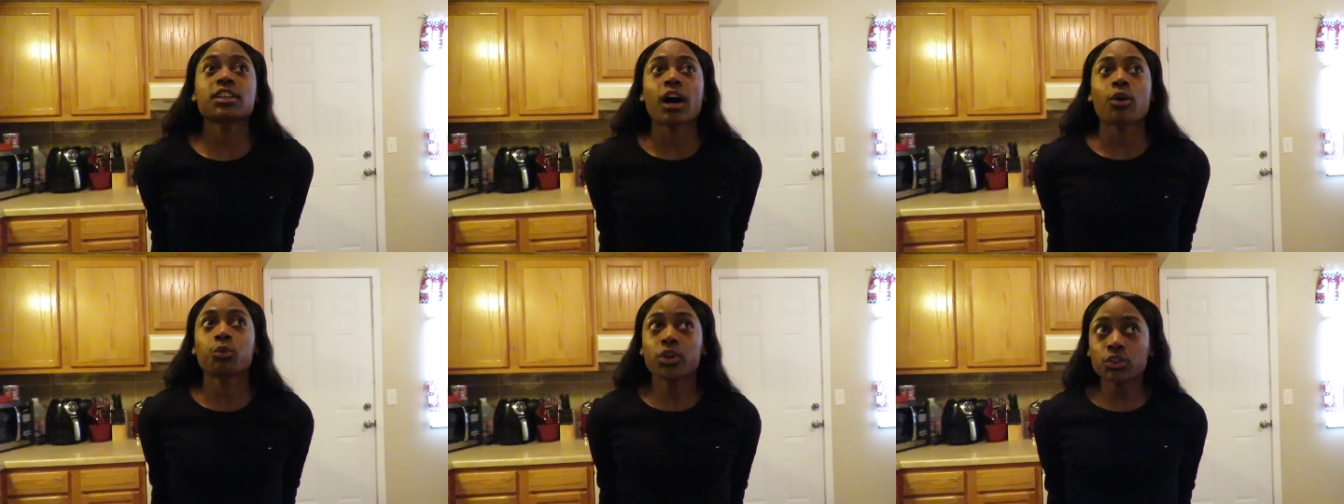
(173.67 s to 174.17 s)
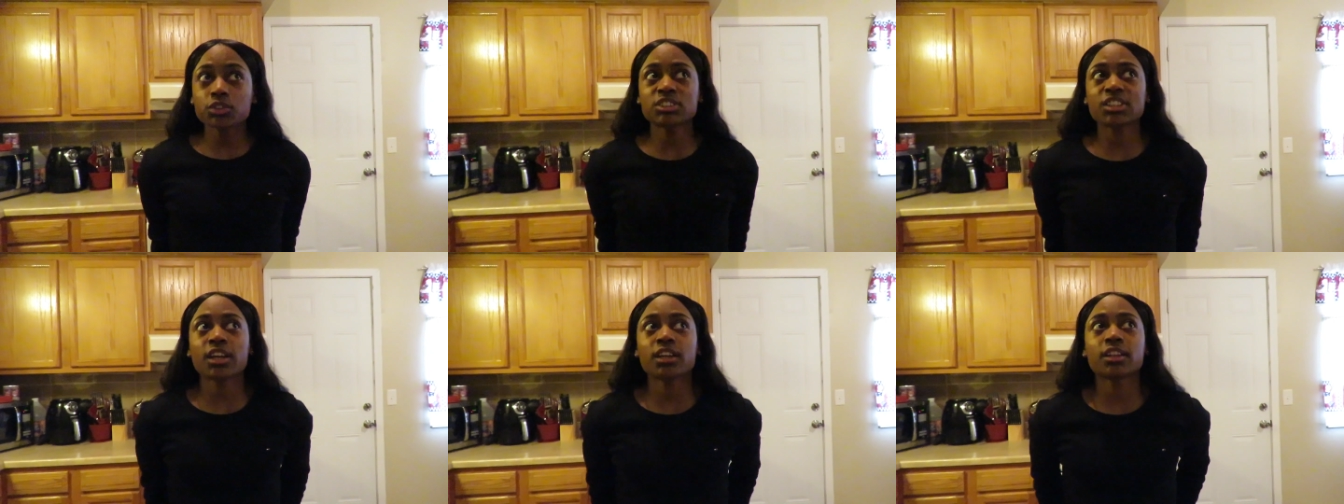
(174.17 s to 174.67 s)
I will
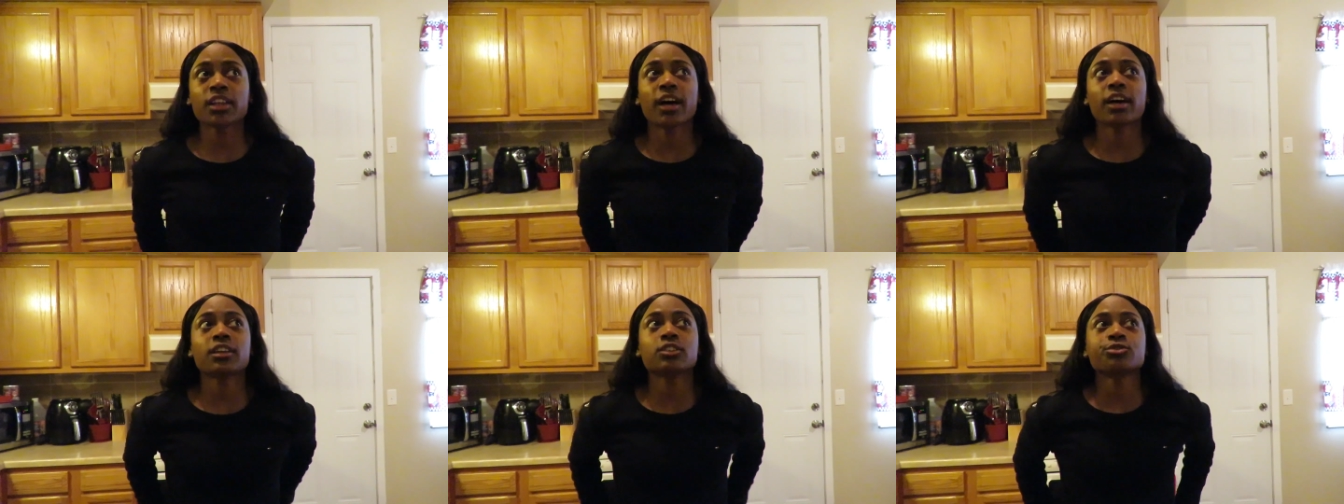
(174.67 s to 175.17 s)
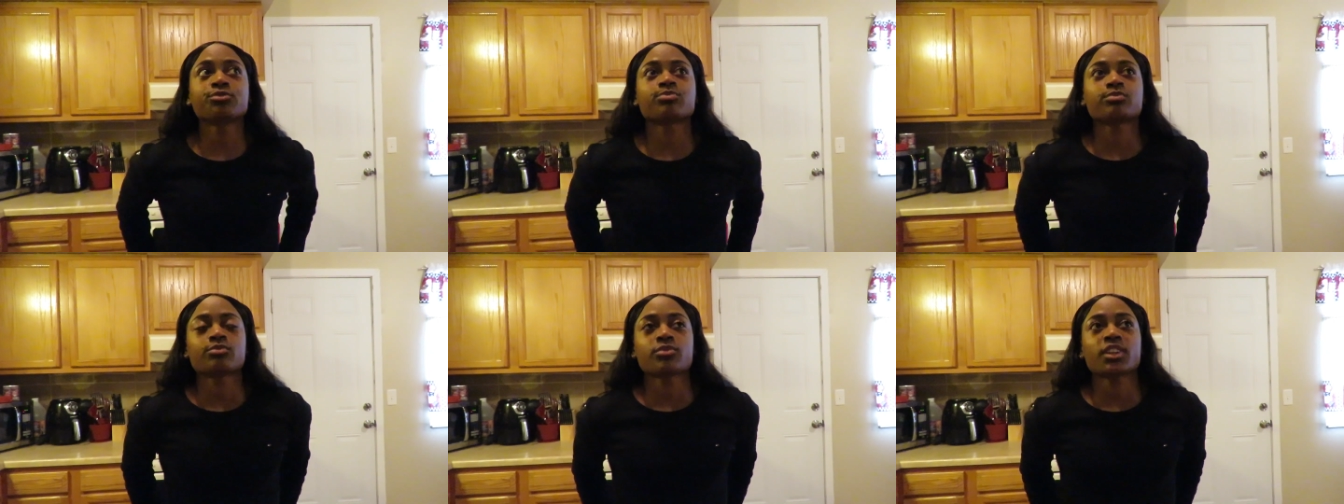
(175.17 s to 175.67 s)
say that
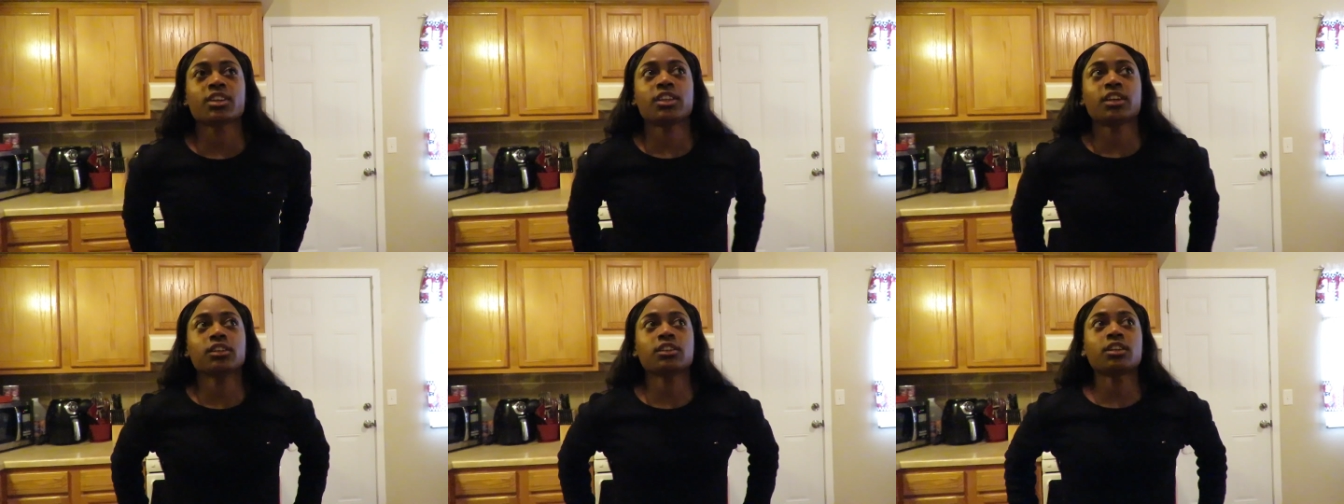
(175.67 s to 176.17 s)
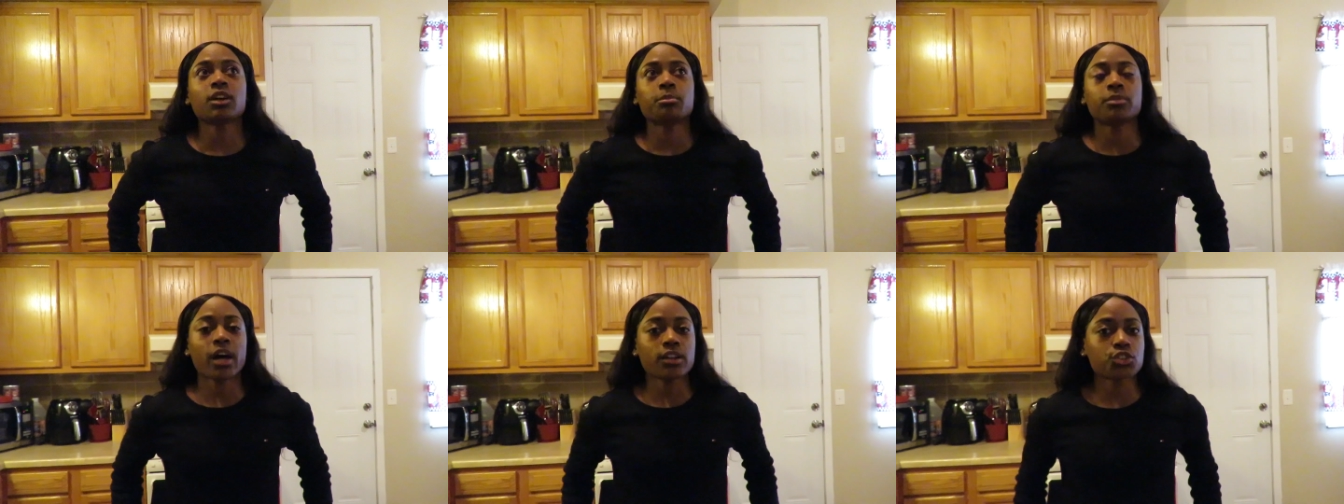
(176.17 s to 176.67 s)
they ended
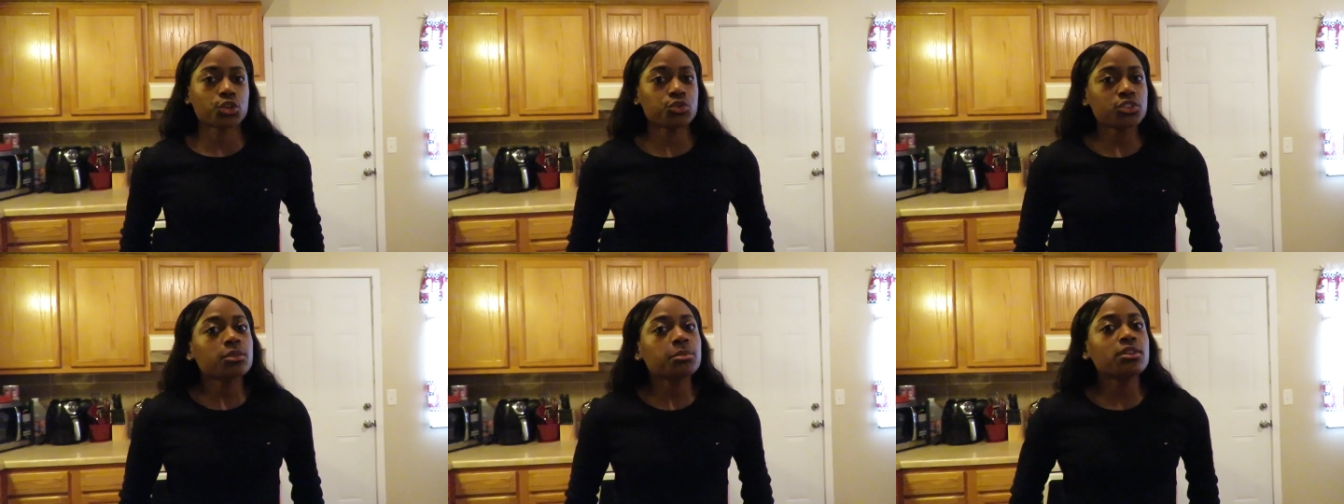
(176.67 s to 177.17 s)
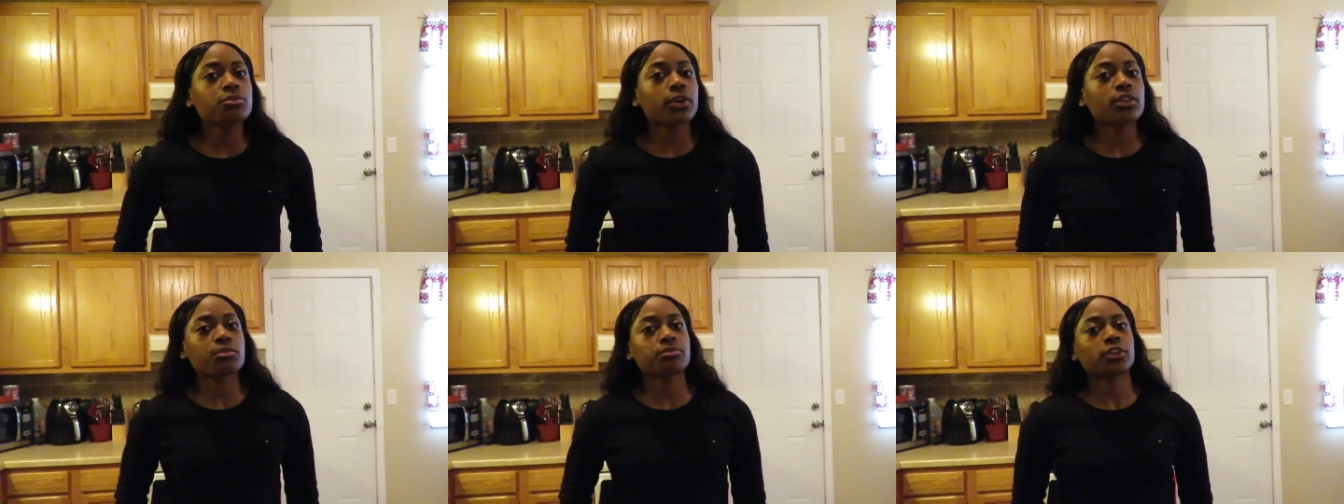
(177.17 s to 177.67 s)
up not choosing me
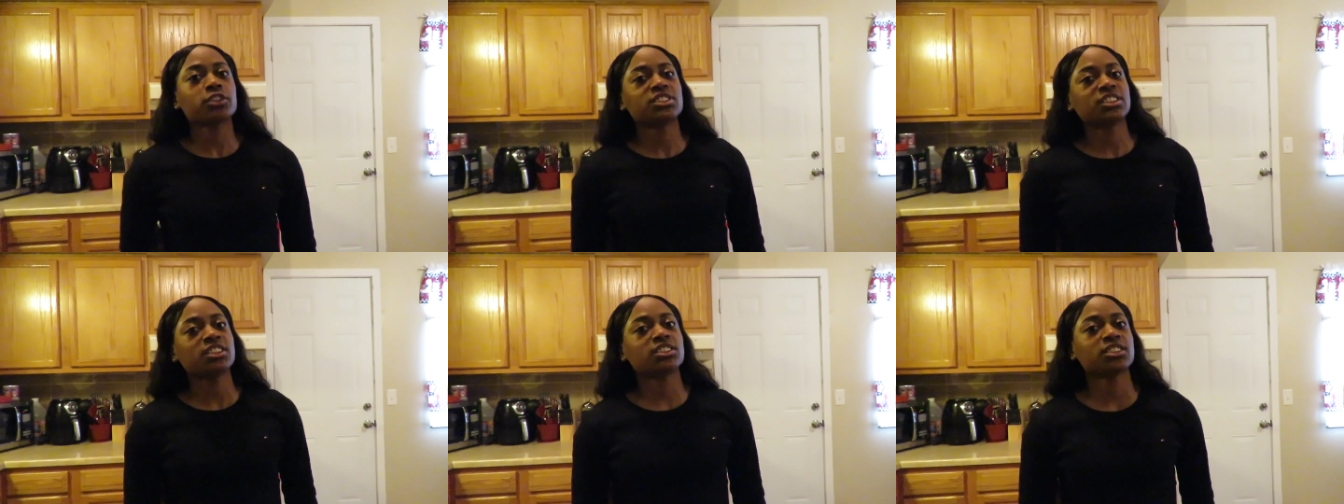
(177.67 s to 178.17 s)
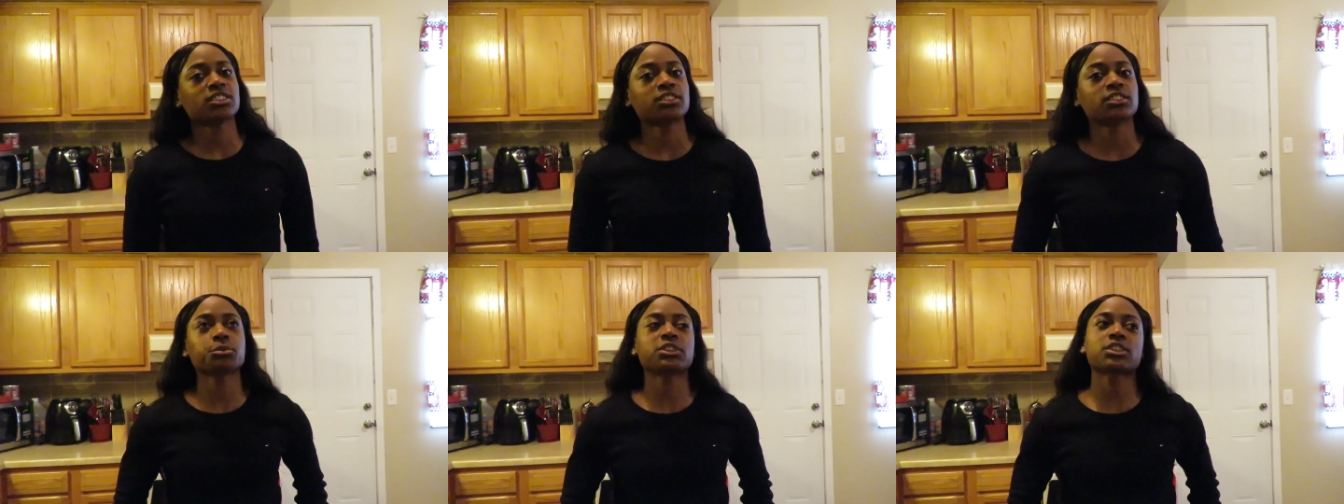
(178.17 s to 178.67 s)
for the first
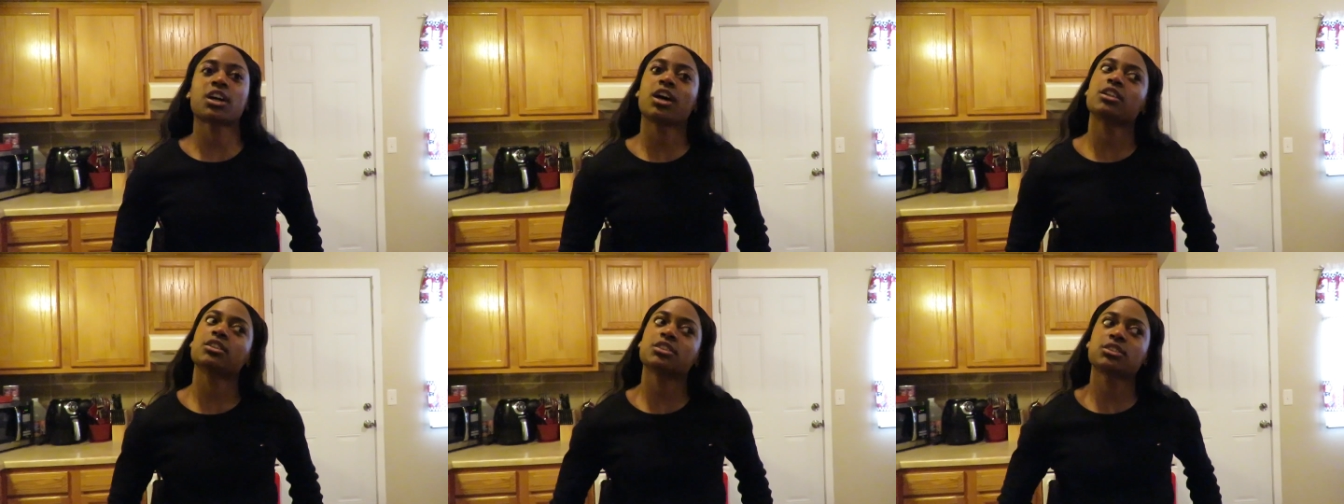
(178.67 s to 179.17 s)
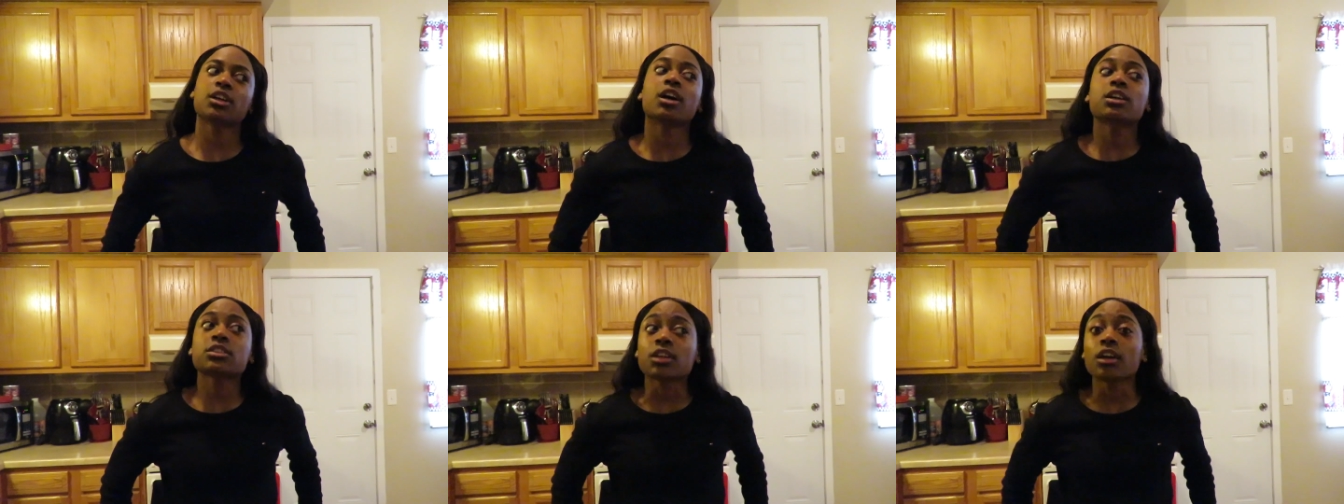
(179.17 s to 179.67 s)
season, which kind of
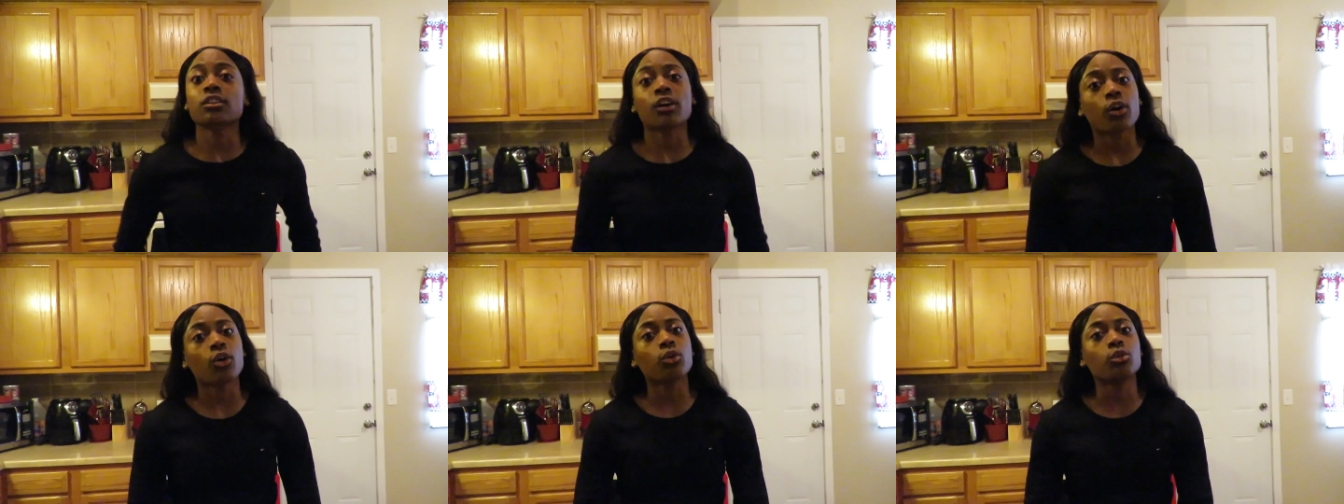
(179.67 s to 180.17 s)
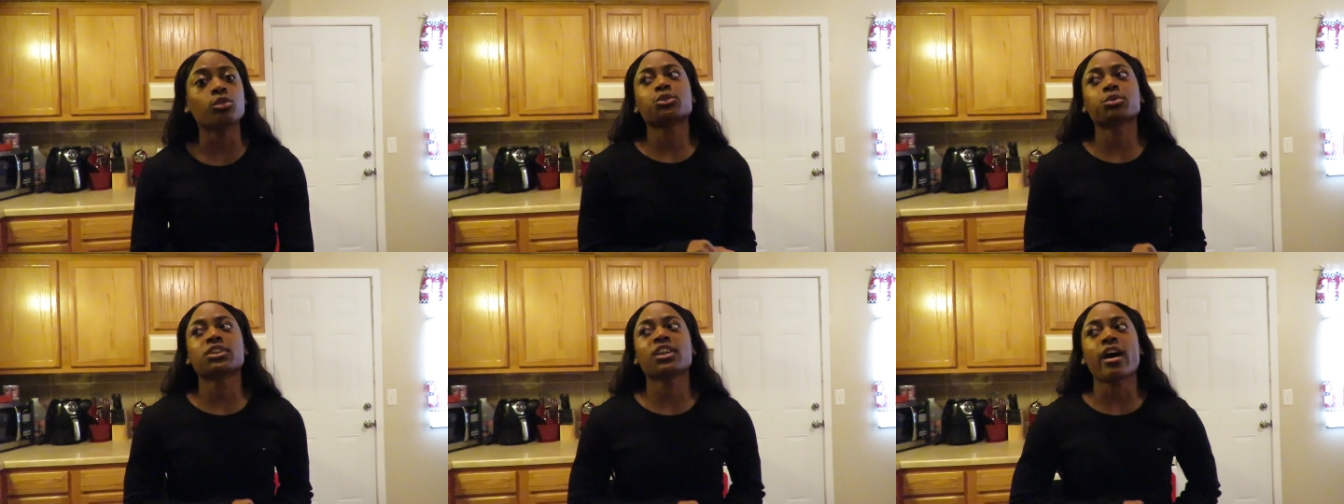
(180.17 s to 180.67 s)
sucks, I know.
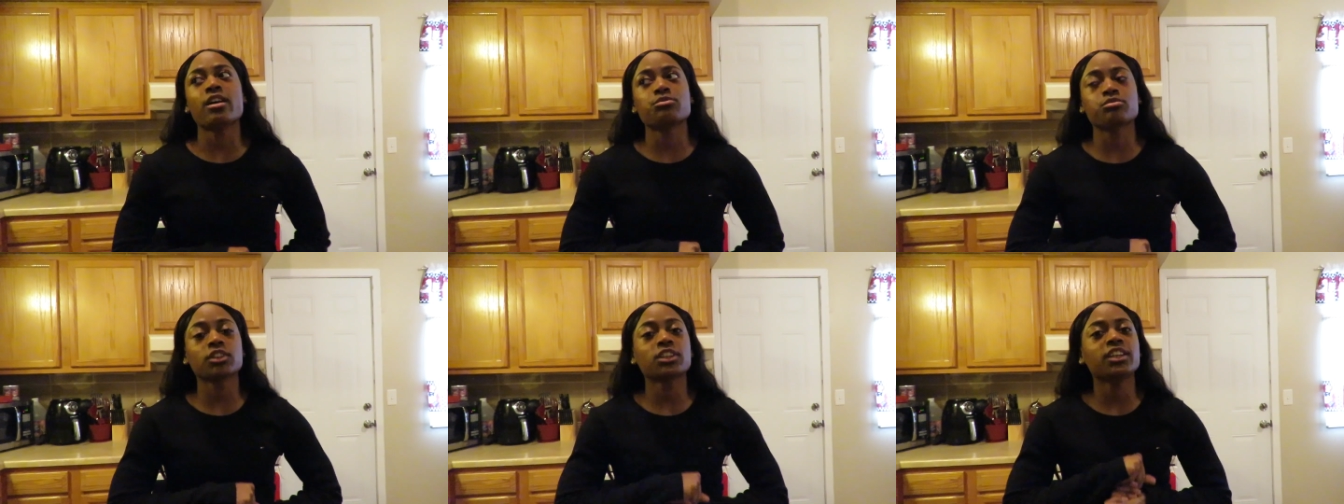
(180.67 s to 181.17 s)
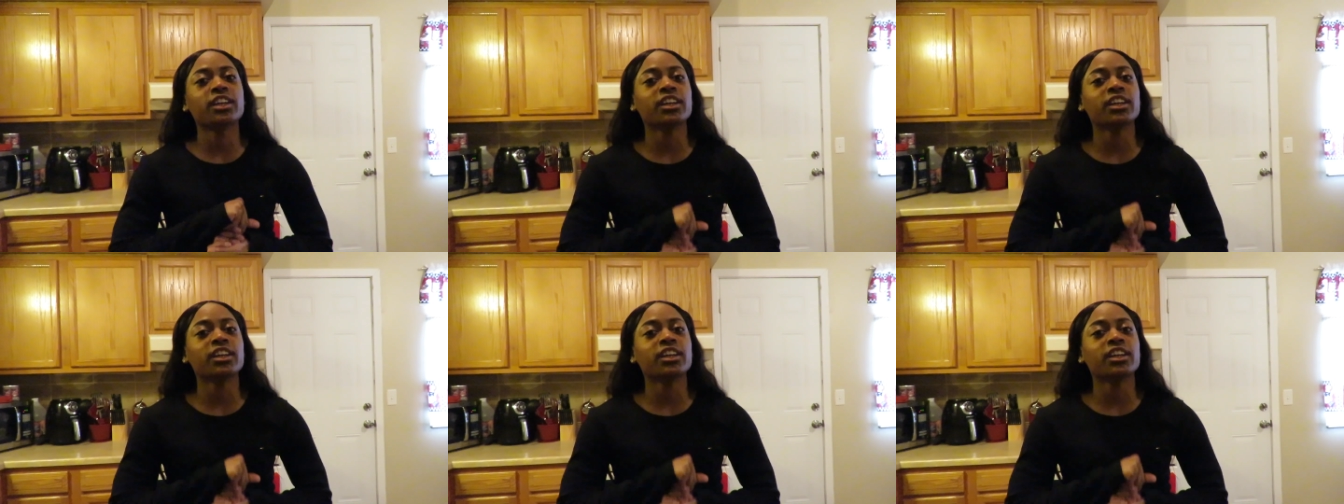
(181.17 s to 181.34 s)
It's when life really